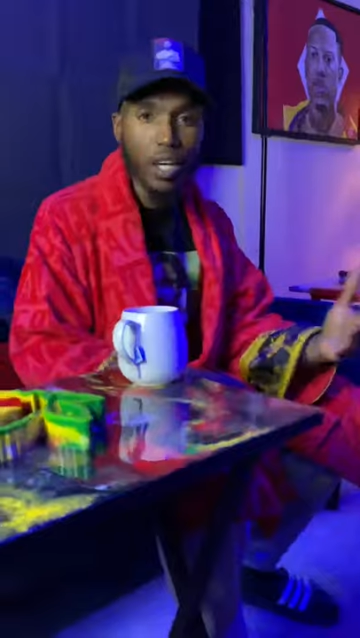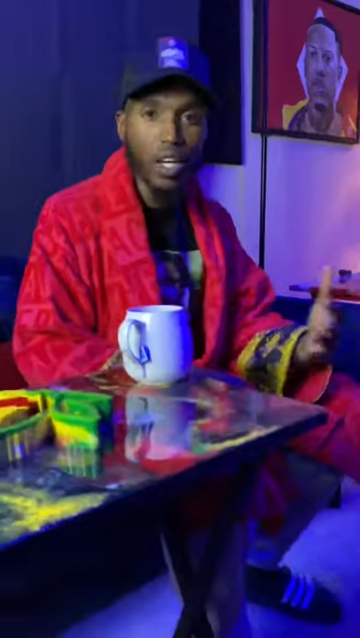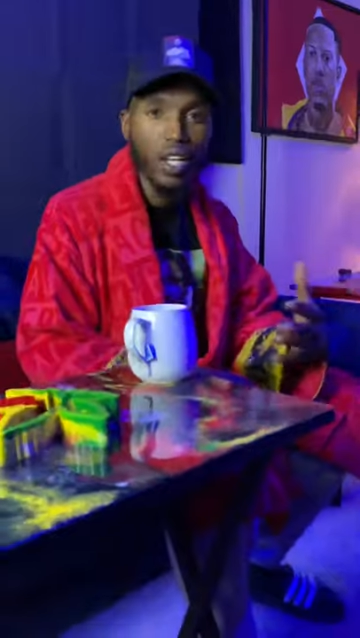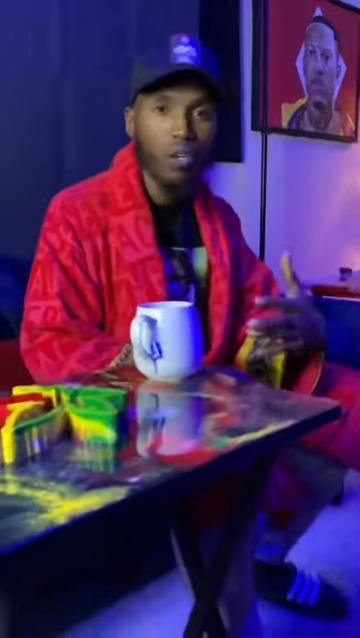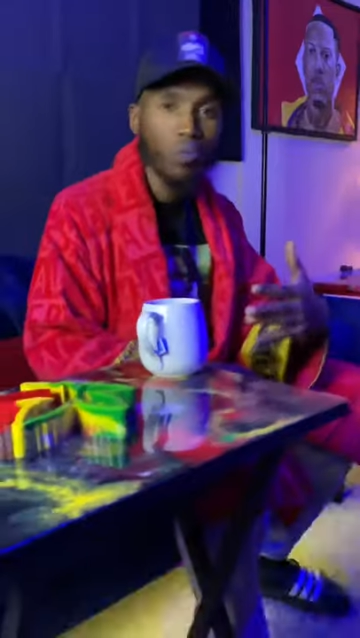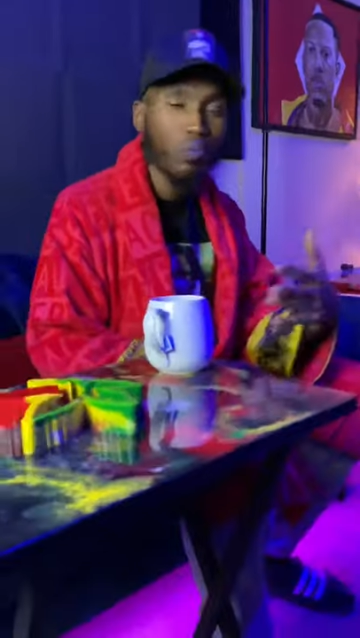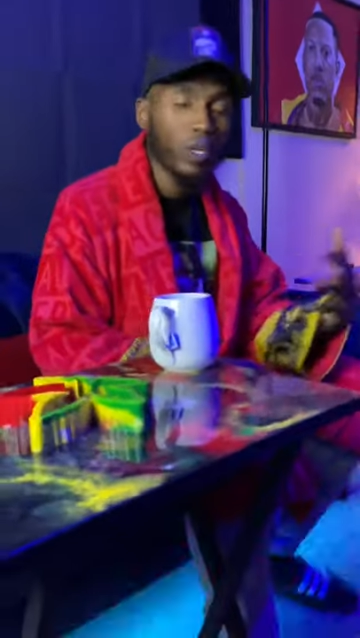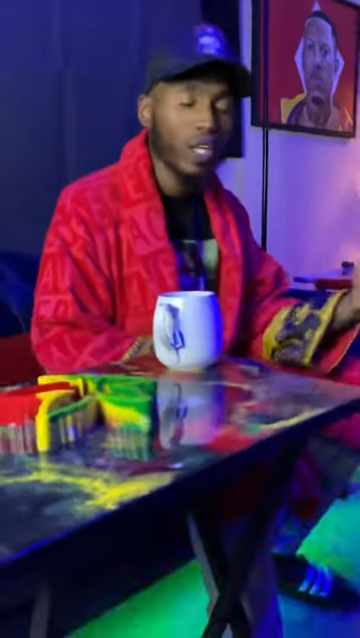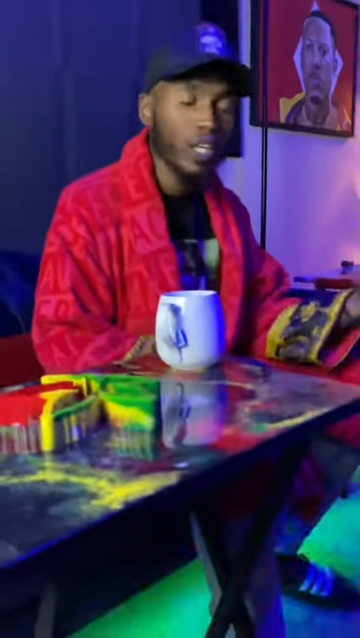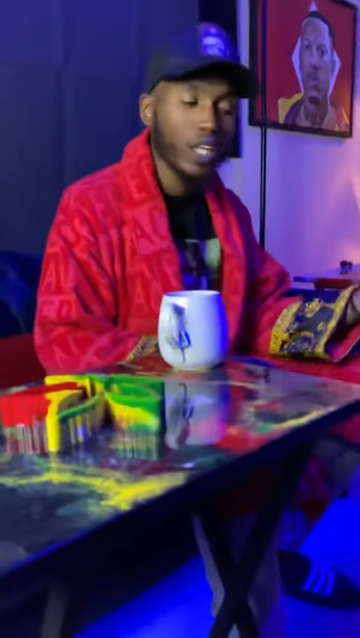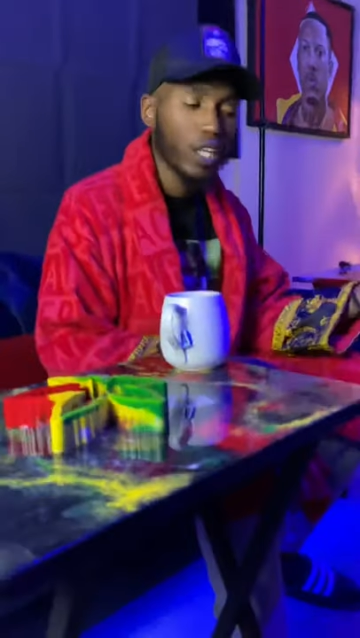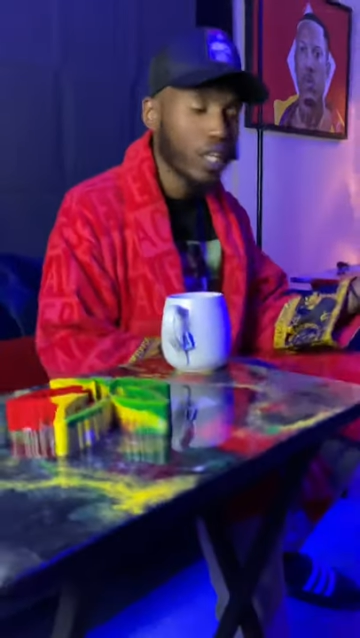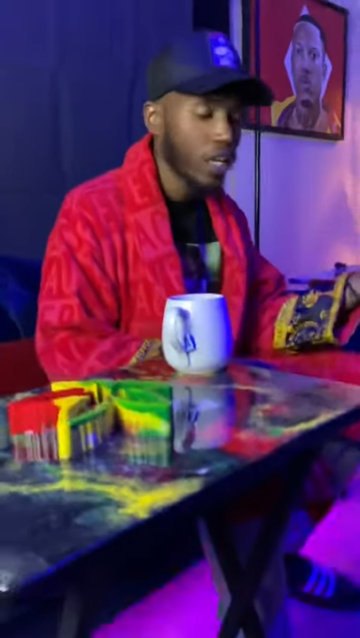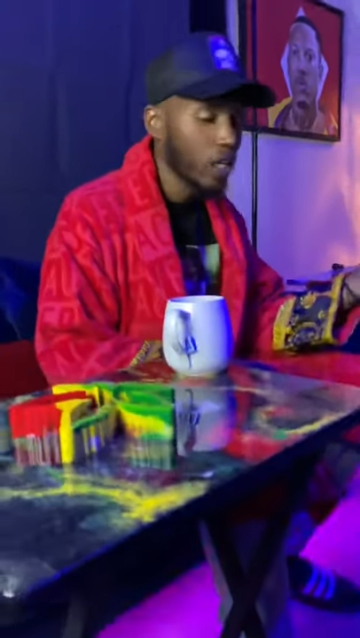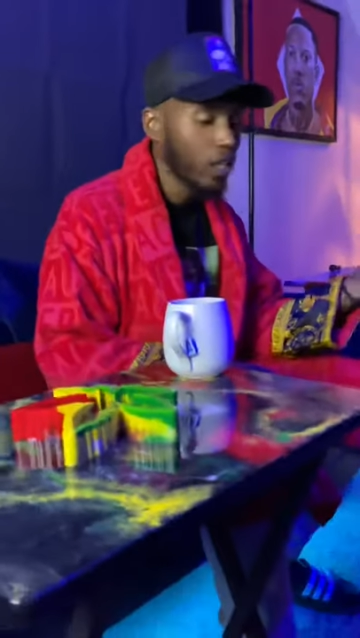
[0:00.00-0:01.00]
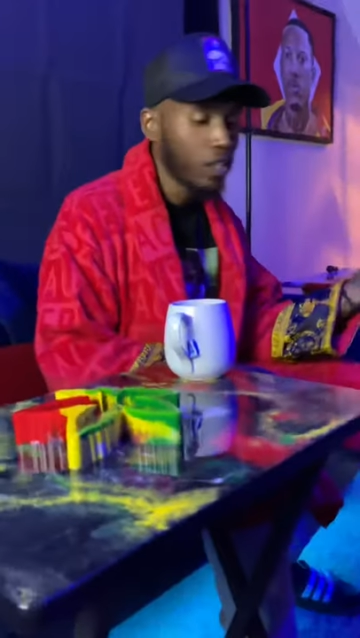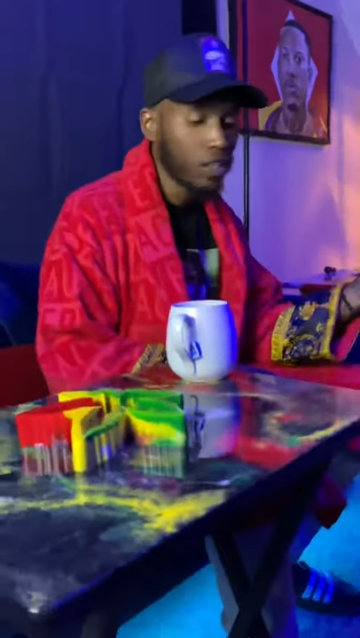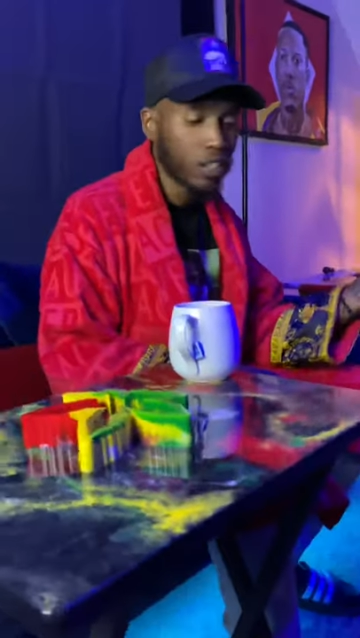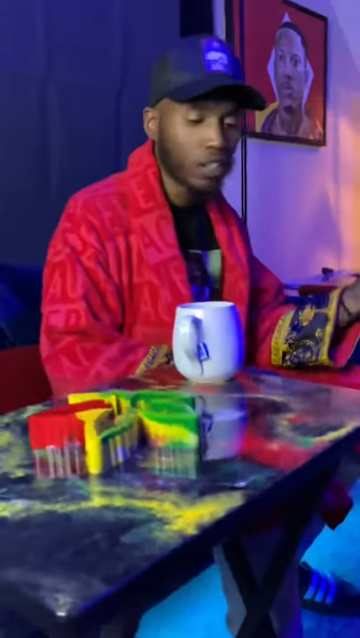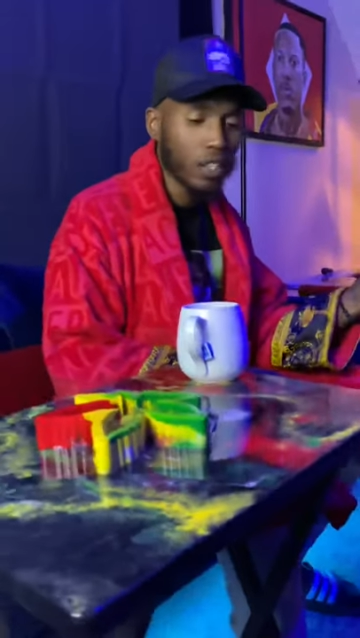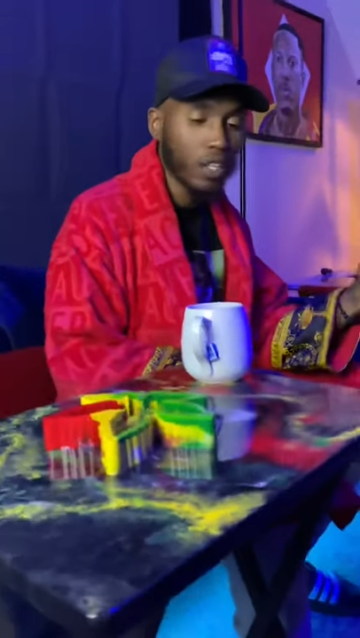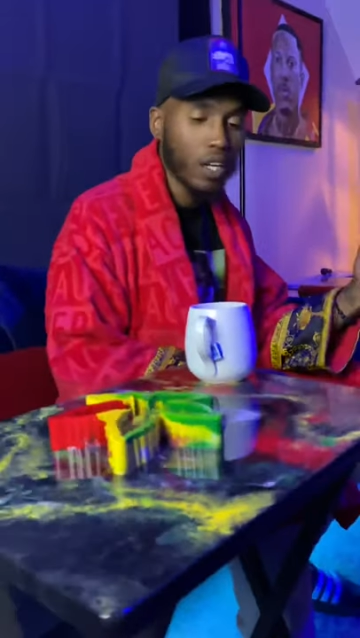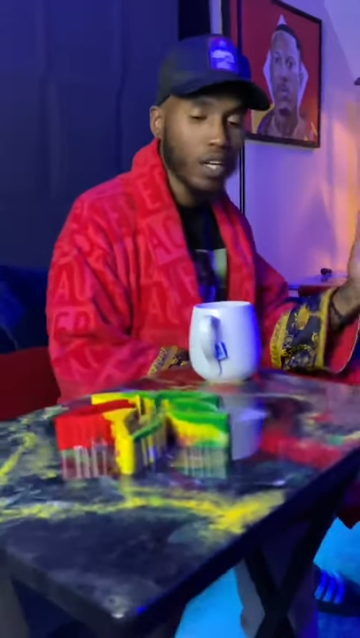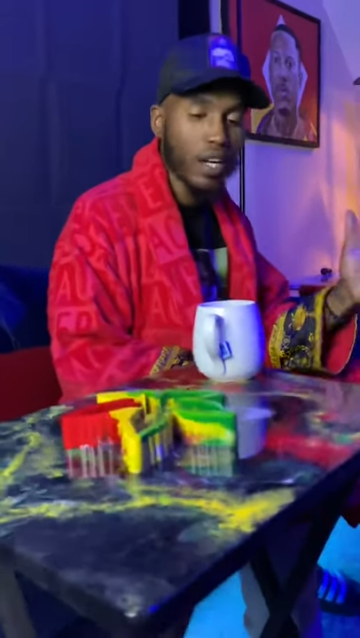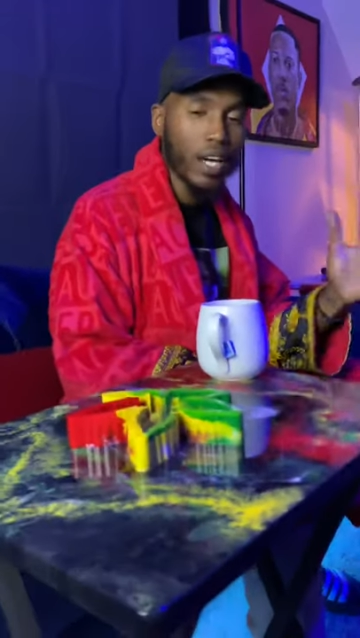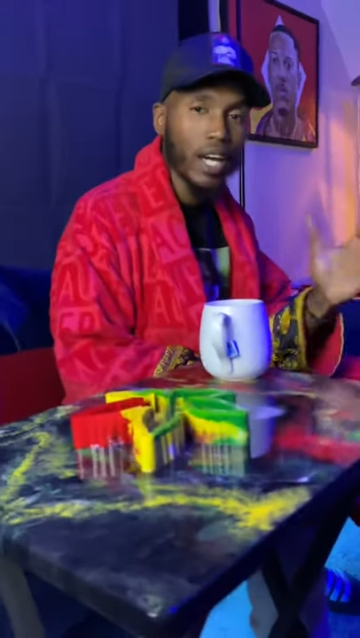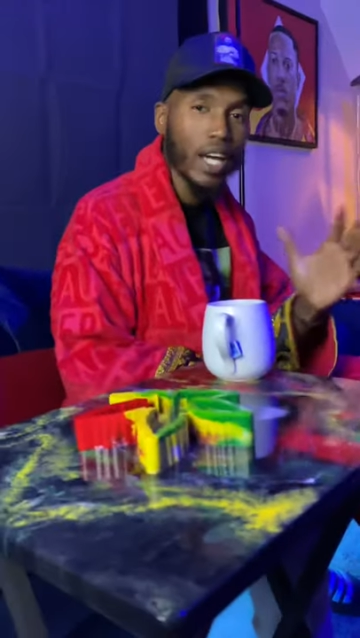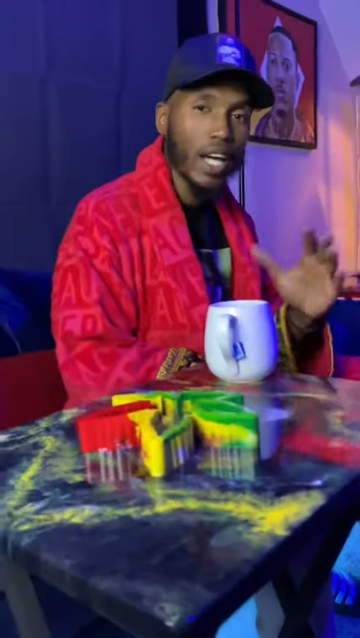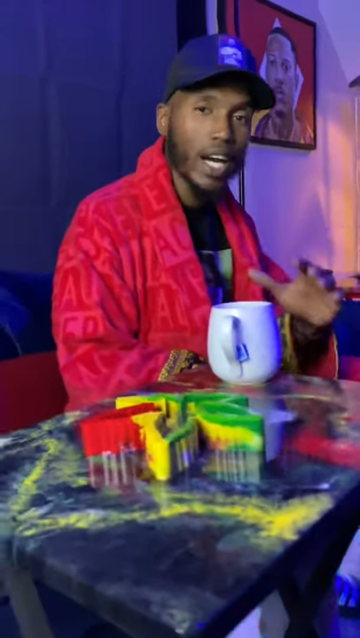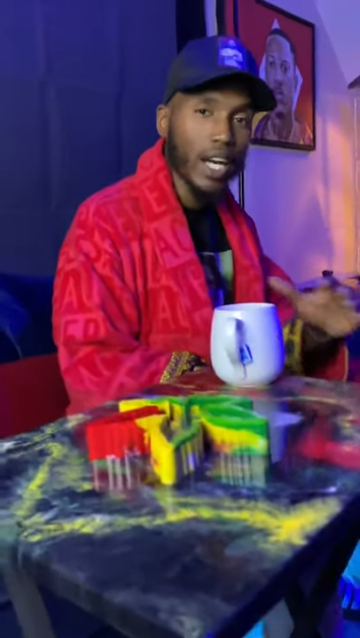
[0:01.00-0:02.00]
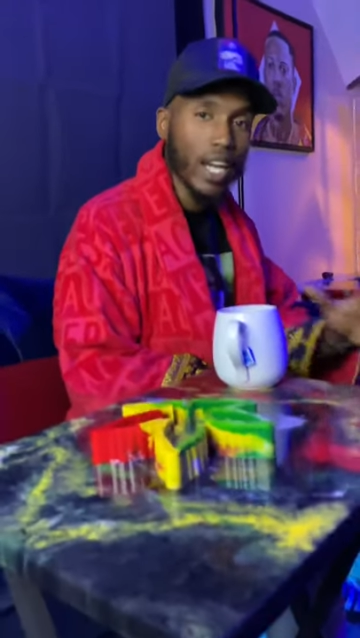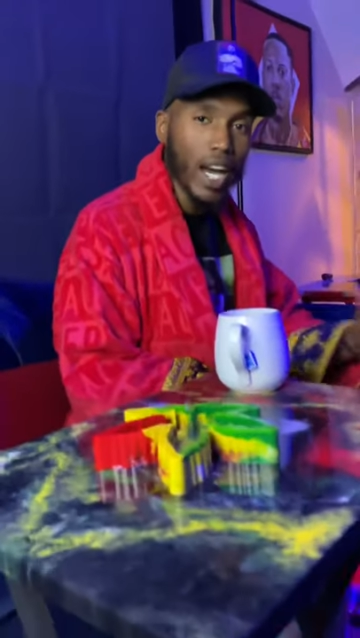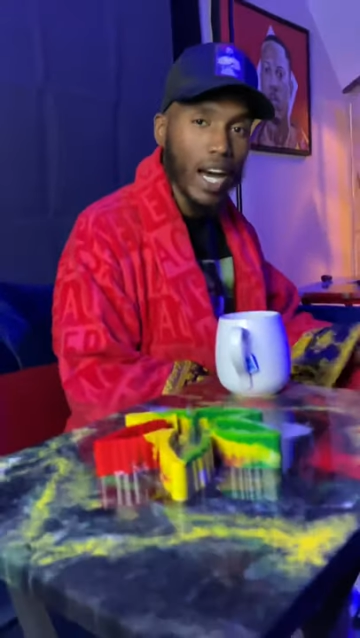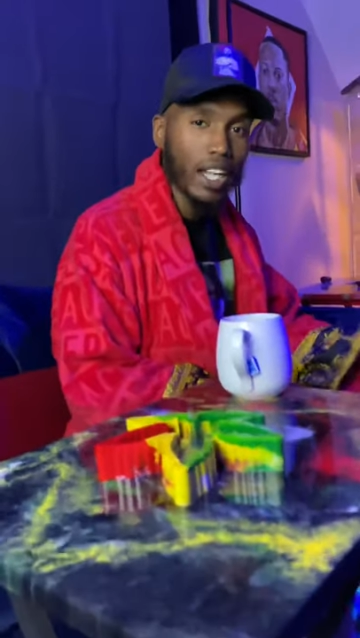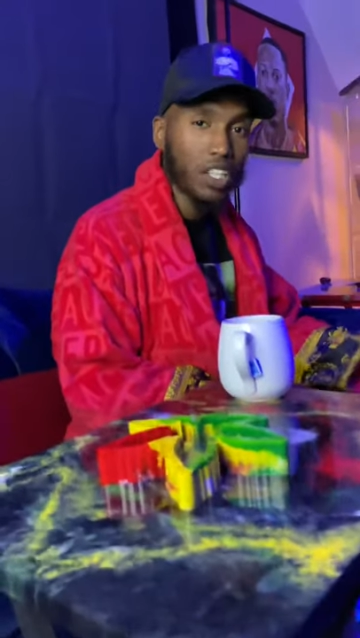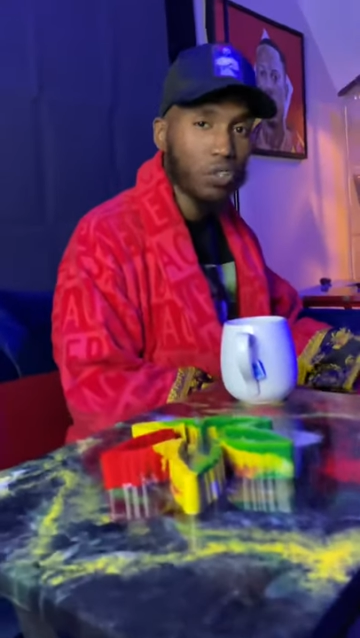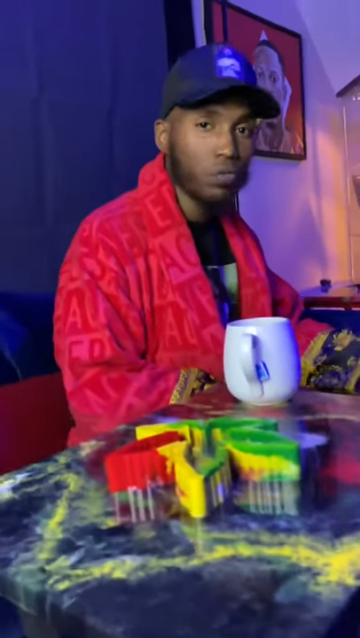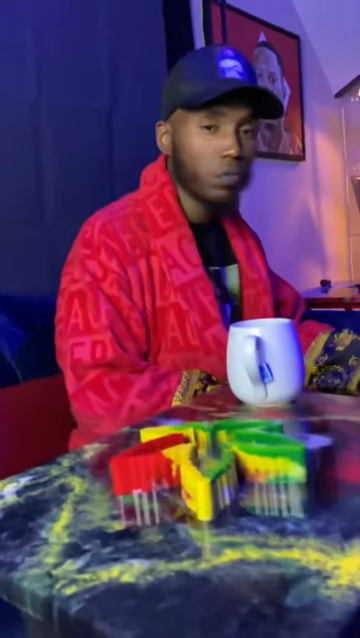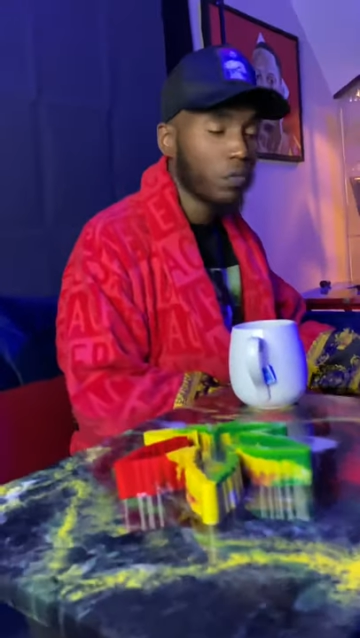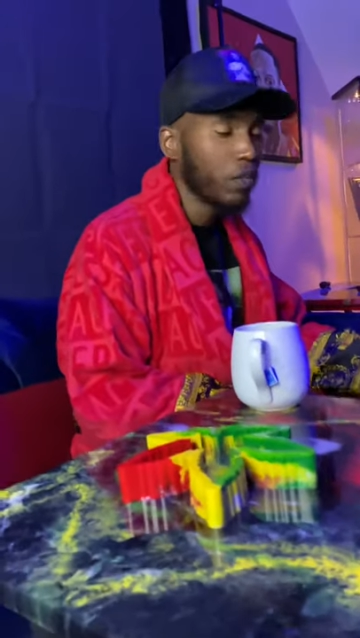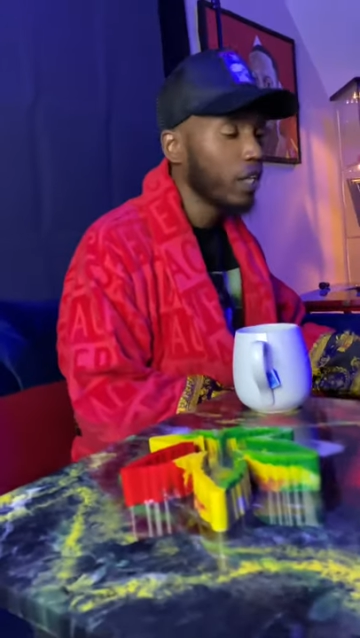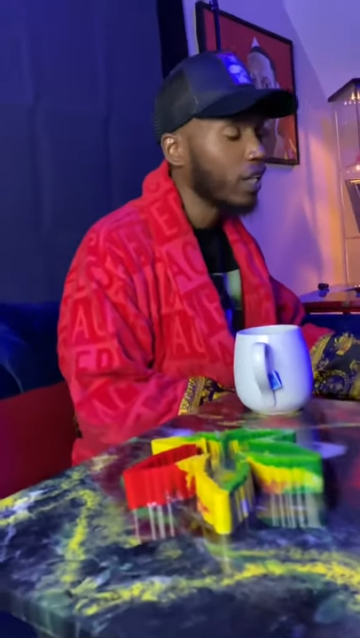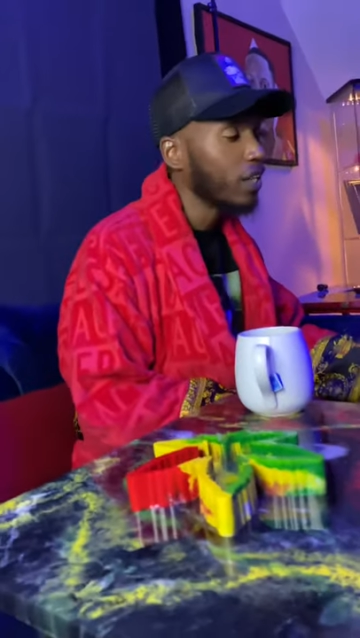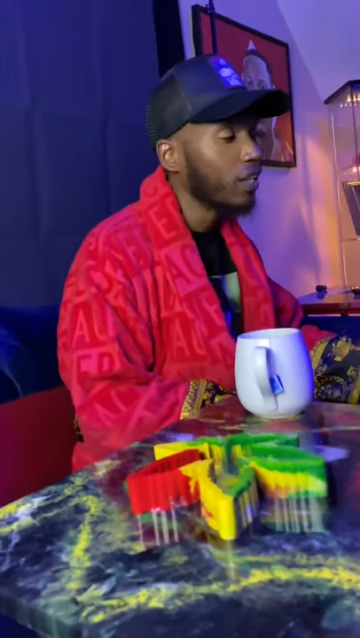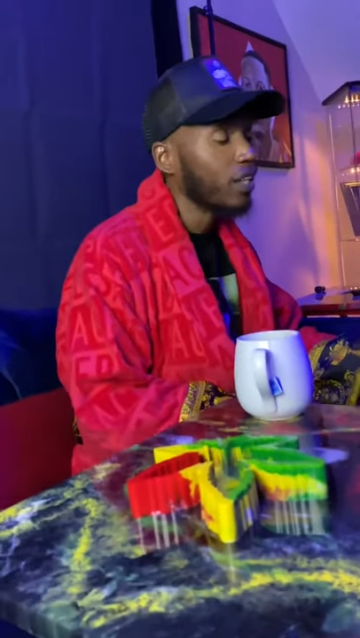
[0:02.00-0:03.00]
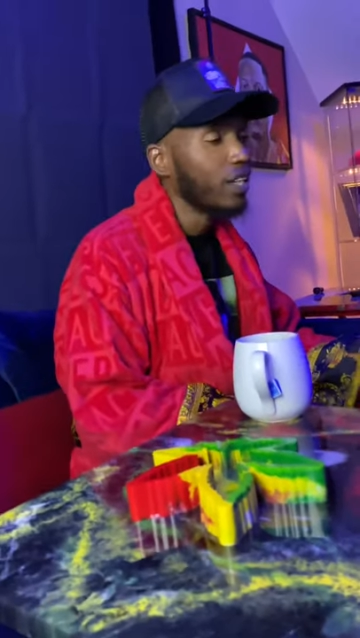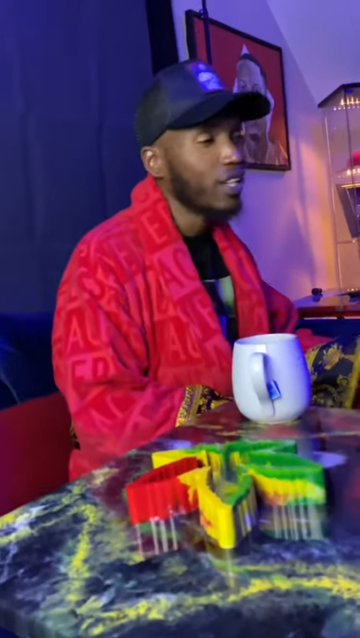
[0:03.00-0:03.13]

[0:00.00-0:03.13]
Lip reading: you pick the color, and I got you from there.